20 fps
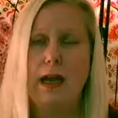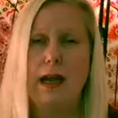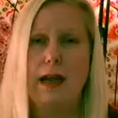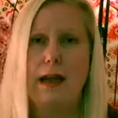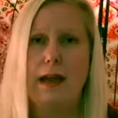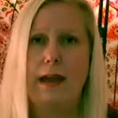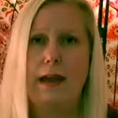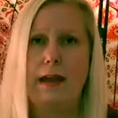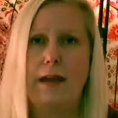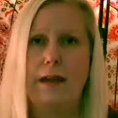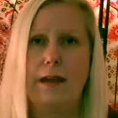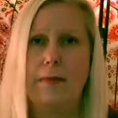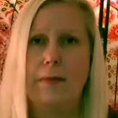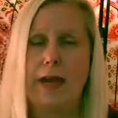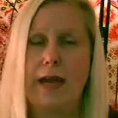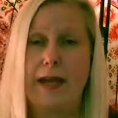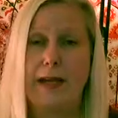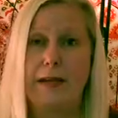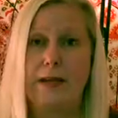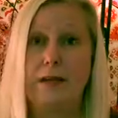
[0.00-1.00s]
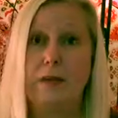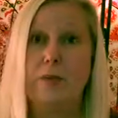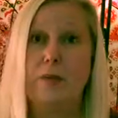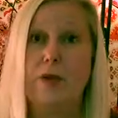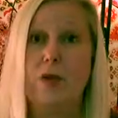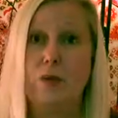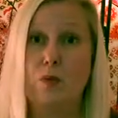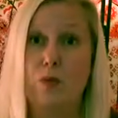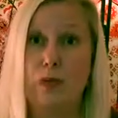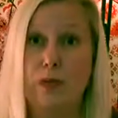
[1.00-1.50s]
And I had some
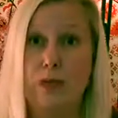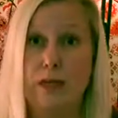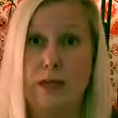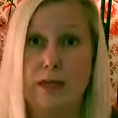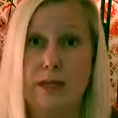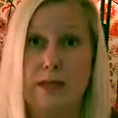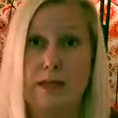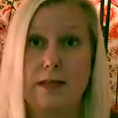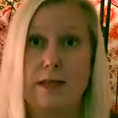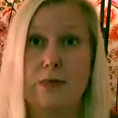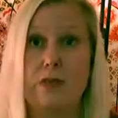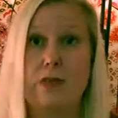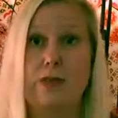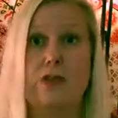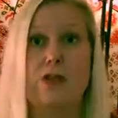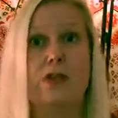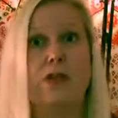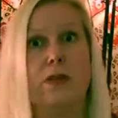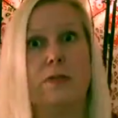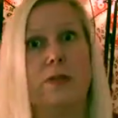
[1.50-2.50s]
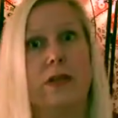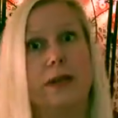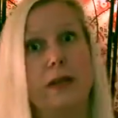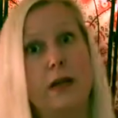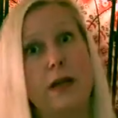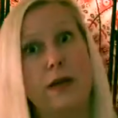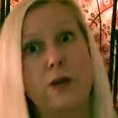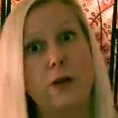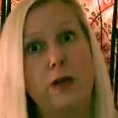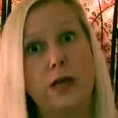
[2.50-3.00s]
blood work done because I wanted to check my
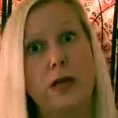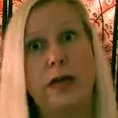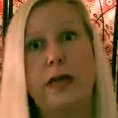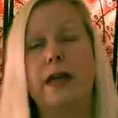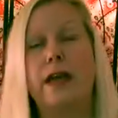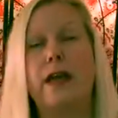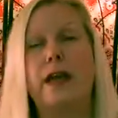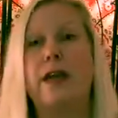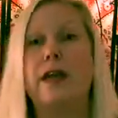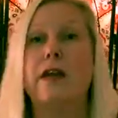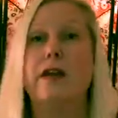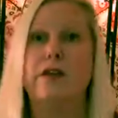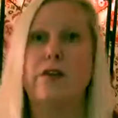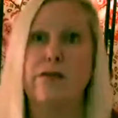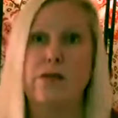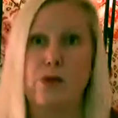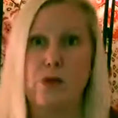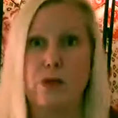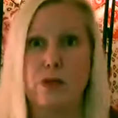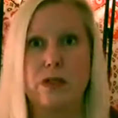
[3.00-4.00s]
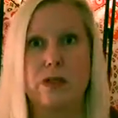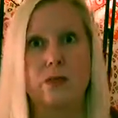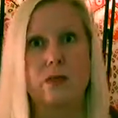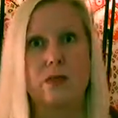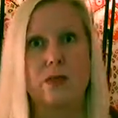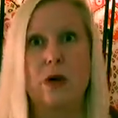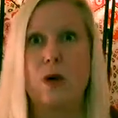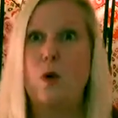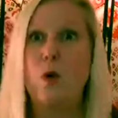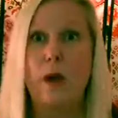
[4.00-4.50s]
thyroid again. And of course, it
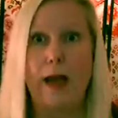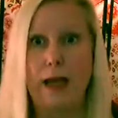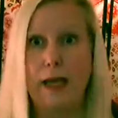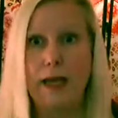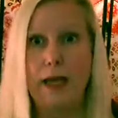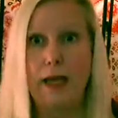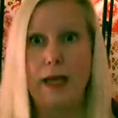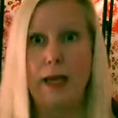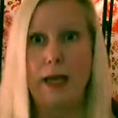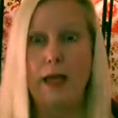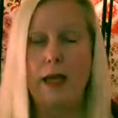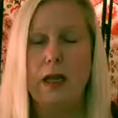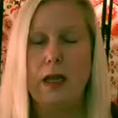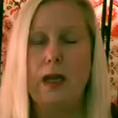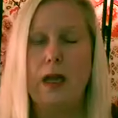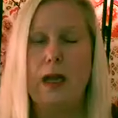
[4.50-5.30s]
was all wacky.